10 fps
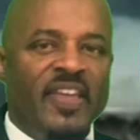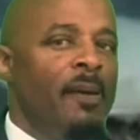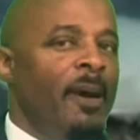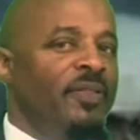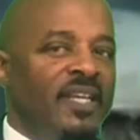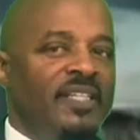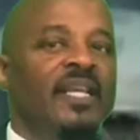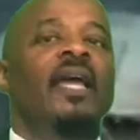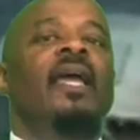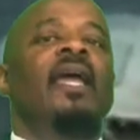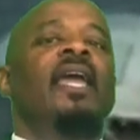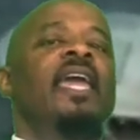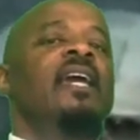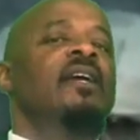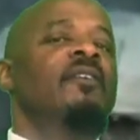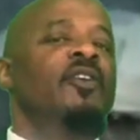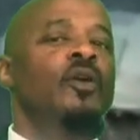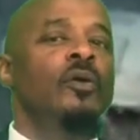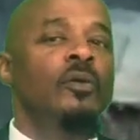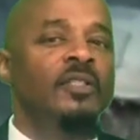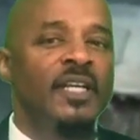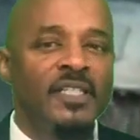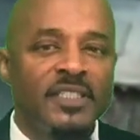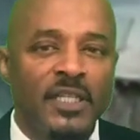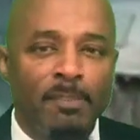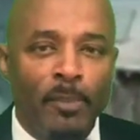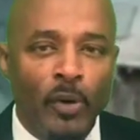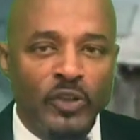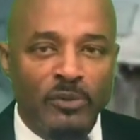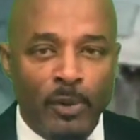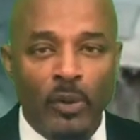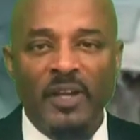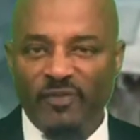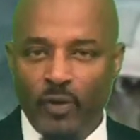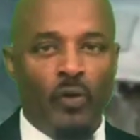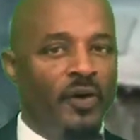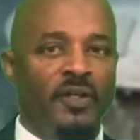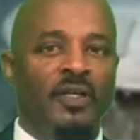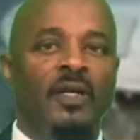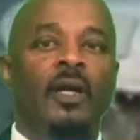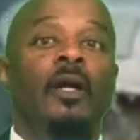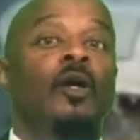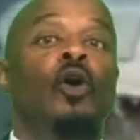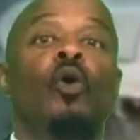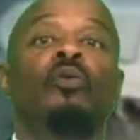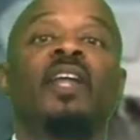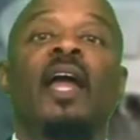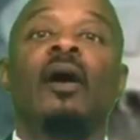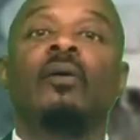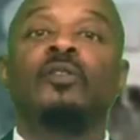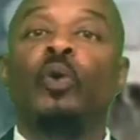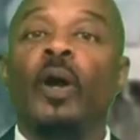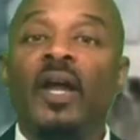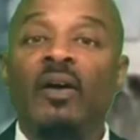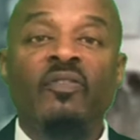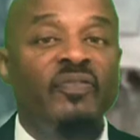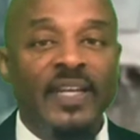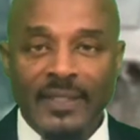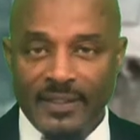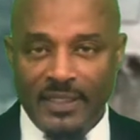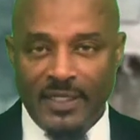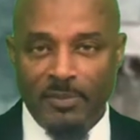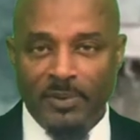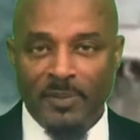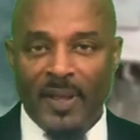Think about this. He could have used his submersible in Florida, go down 12 feet deep